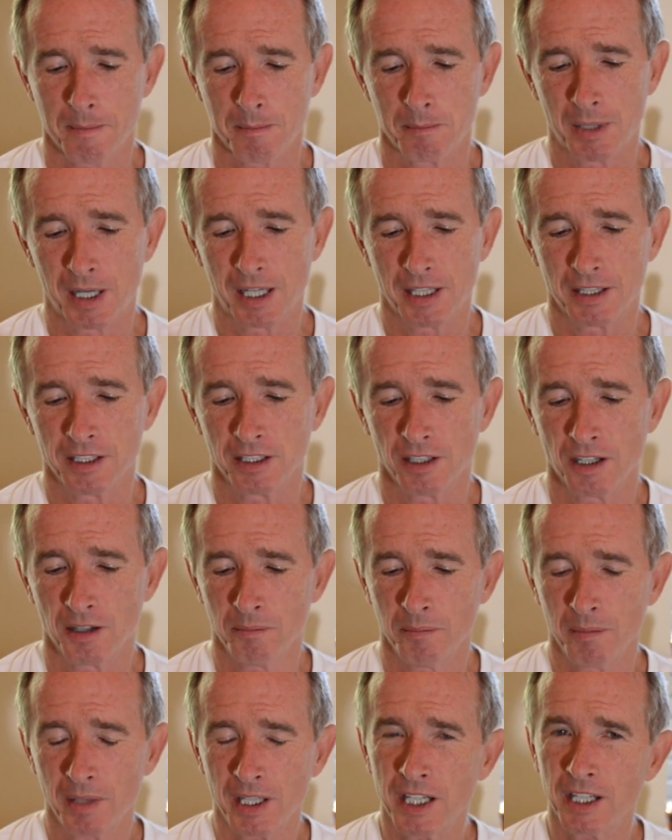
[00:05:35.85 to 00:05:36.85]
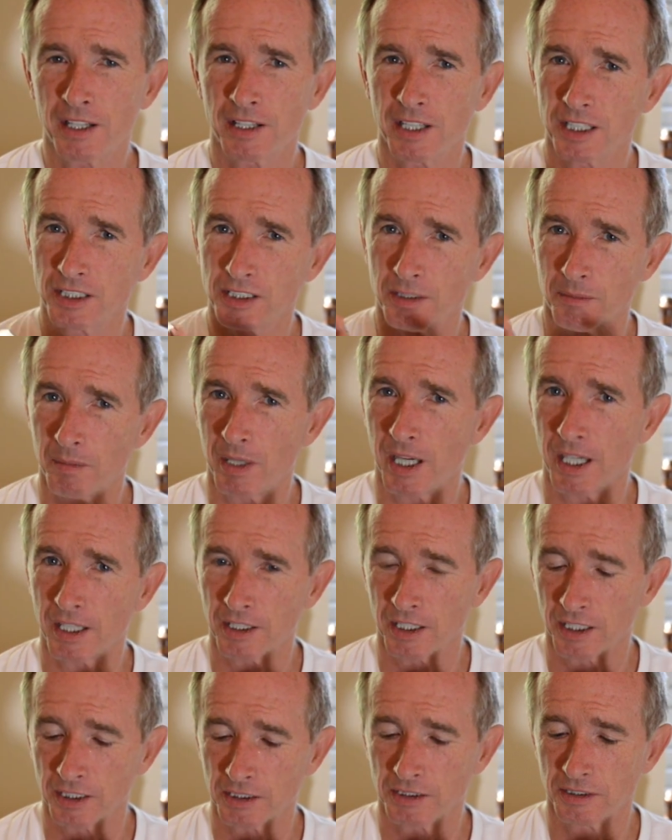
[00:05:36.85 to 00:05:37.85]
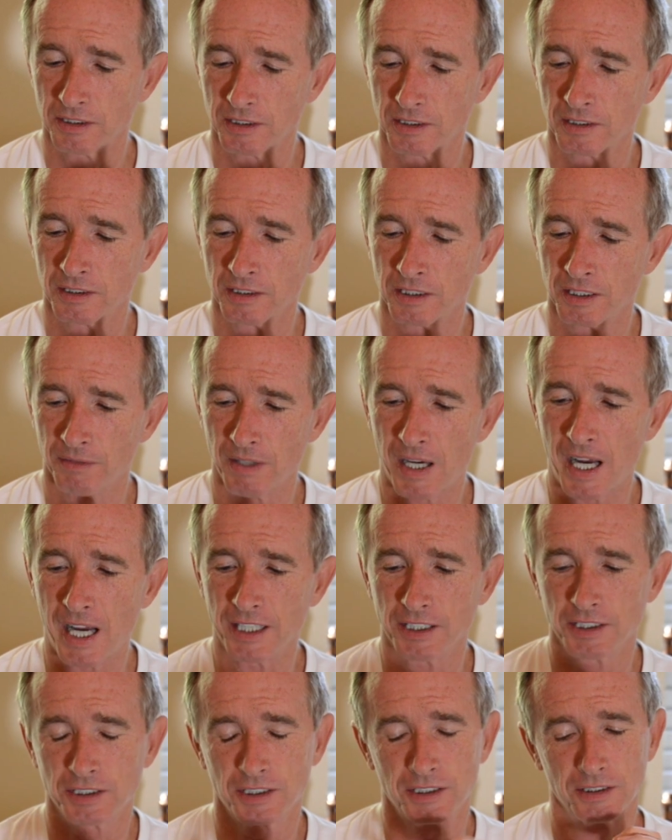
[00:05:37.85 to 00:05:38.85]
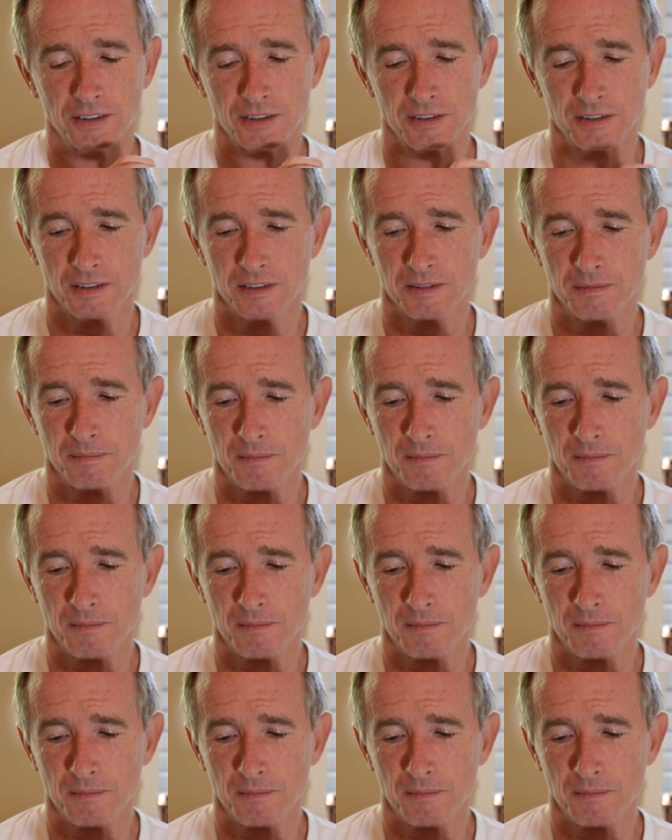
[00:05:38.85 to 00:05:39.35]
But there are many things that make this device